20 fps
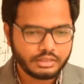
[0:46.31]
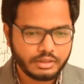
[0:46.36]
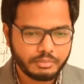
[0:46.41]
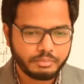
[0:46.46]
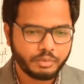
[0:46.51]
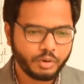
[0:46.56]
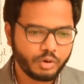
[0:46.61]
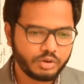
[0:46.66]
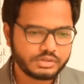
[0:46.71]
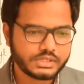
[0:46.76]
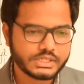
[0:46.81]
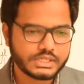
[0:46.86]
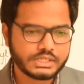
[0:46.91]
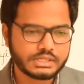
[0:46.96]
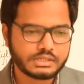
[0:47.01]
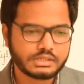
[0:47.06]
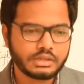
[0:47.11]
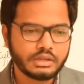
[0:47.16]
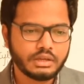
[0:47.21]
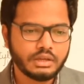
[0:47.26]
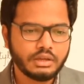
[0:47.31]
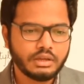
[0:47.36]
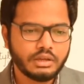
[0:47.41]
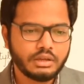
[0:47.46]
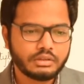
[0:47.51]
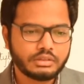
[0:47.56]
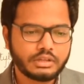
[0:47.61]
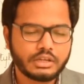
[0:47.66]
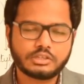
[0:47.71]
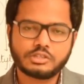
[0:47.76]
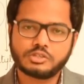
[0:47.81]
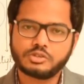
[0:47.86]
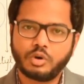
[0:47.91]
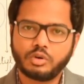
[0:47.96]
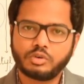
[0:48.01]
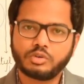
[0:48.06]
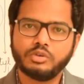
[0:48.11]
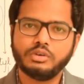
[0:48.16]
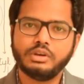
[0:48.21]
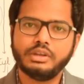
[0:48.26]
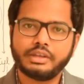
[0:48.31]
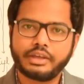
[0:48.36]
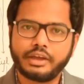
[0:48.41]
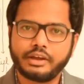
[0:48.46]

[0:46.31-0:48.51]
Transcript: In the process, there is not only